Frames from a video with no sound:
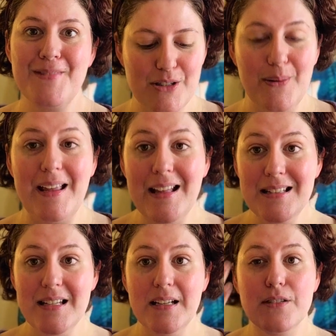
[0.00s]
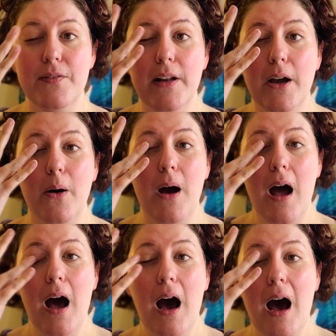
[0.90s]
So in today's video,
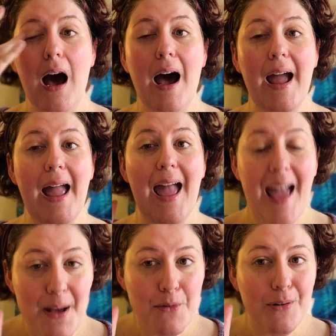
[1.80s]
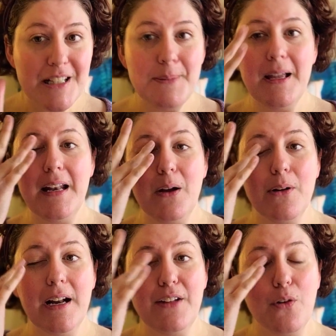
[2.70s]
I am going to be getting
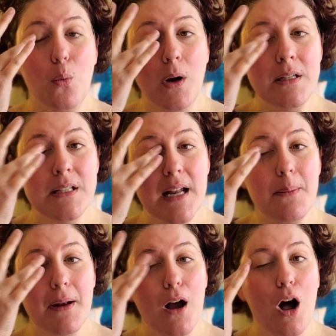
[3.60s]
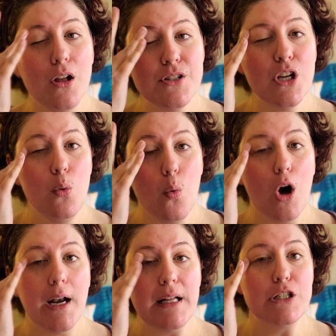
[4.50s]
ready for work today, but I also
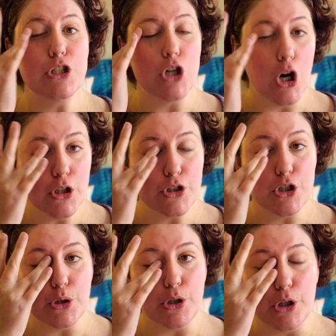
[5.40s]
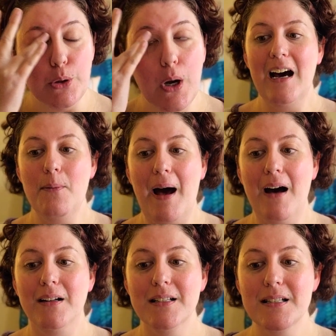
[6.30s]
wanted to talk to you
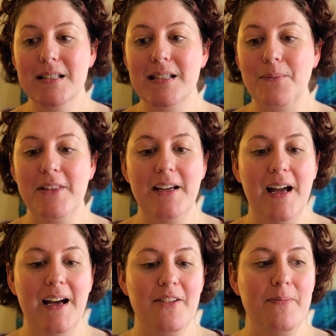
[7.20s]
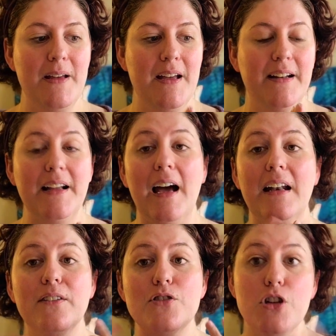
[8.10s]
about something I've been
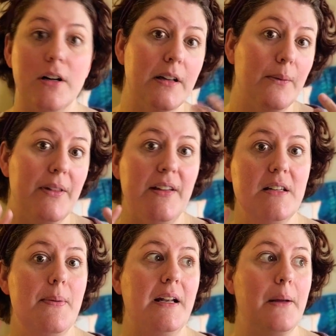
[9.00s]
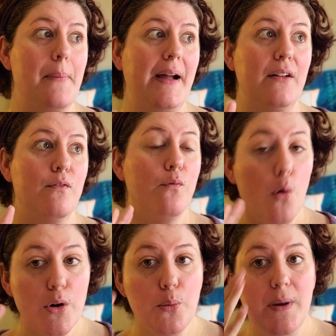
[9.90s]
kind of struggling with and debating back and
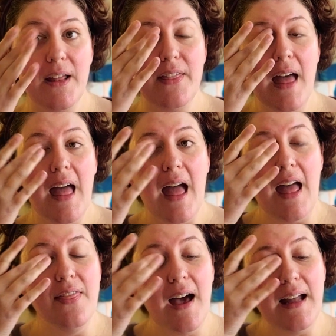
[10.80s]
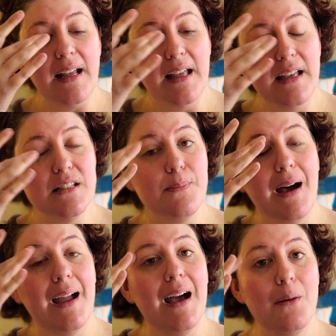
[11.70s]
forth with, and that is
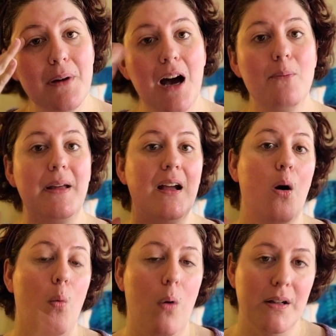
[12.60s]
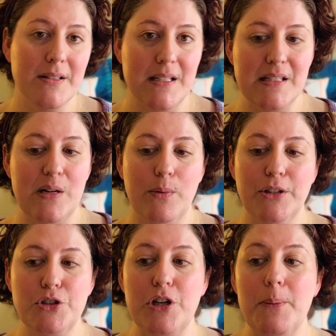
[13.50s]
my upcoming Walt Disney
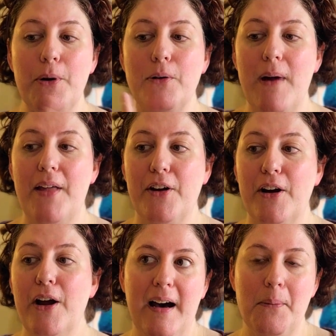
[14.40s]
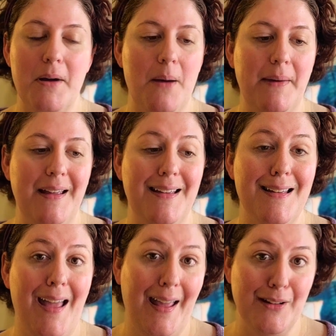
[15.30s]
World trip, or rather, upcoming
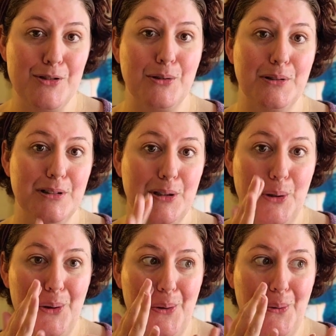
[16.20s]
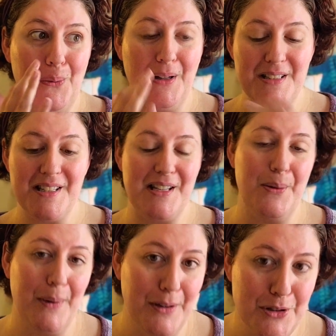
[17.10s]
canceled Walt Disney
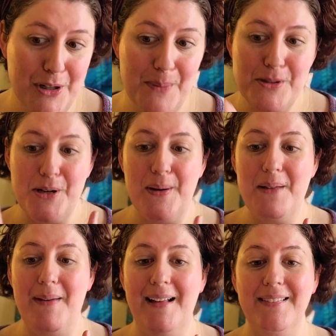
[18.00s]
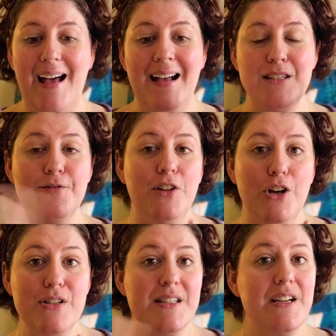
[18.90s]
World trip. So in my last
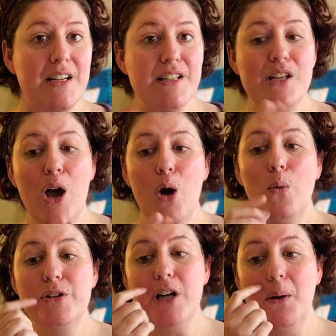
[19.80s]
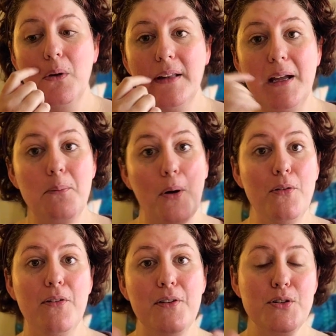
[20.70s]
vlog series, which I will link
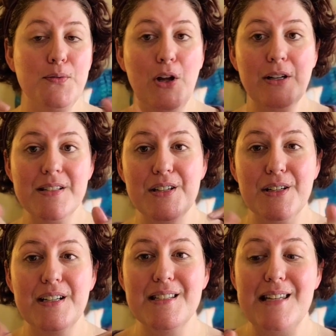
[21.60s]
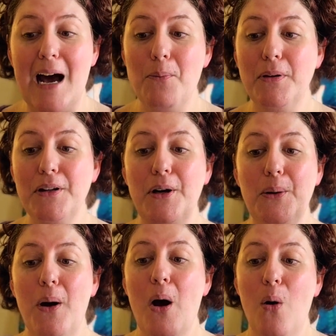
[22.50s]
both of those vlog series down
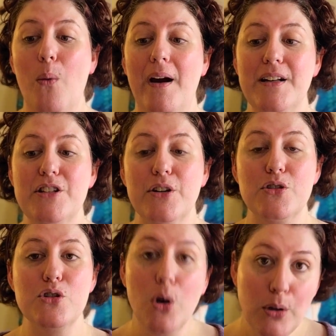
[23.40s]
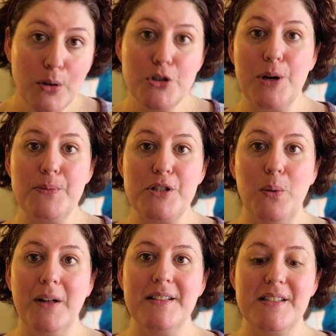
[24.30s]
below, where I took solo trips to
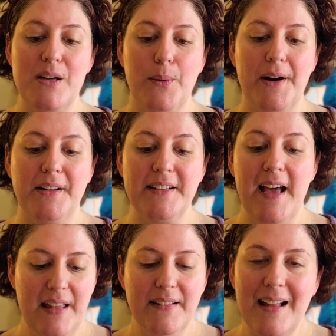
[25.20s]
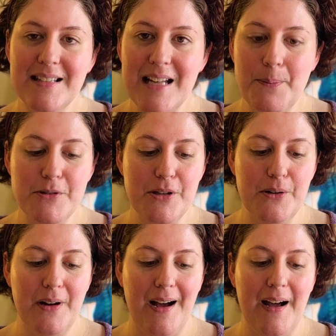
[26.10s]
Walt Disney World, in the last
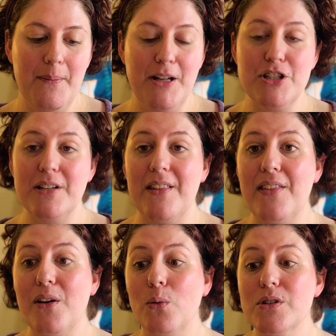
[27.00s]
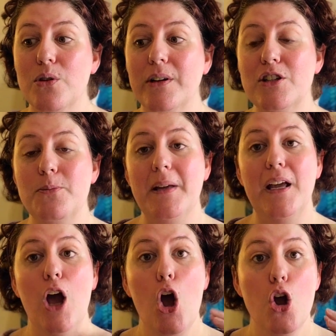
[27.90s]
episode I mentioned that there was going to
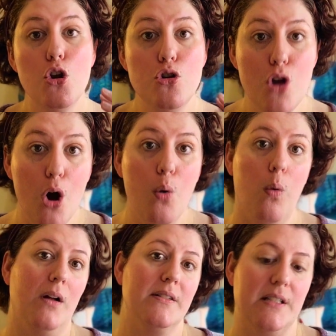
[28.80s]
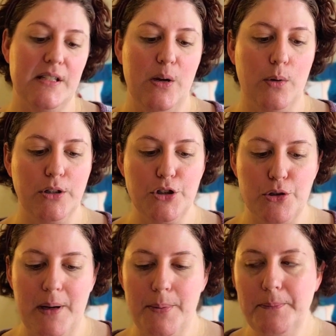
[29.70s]
be no Walt Disney World
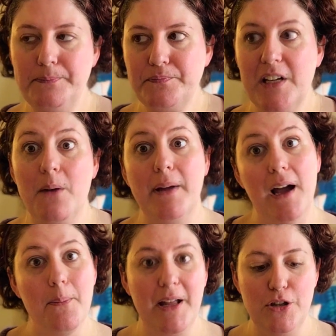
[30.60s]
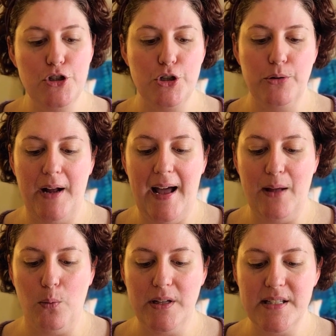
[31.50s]
trip coming up in June. I
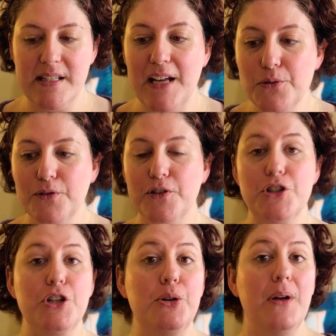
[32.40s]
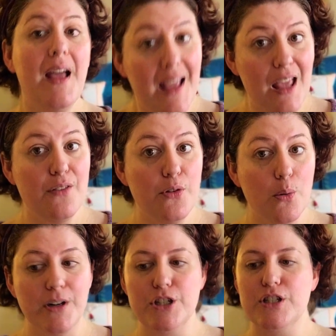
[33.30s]
had one scheduled for June if you
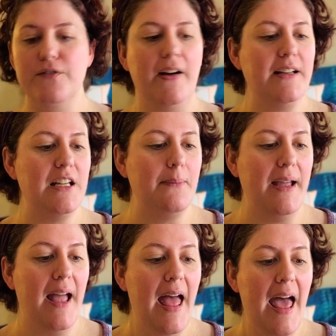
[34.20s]
are just finding me.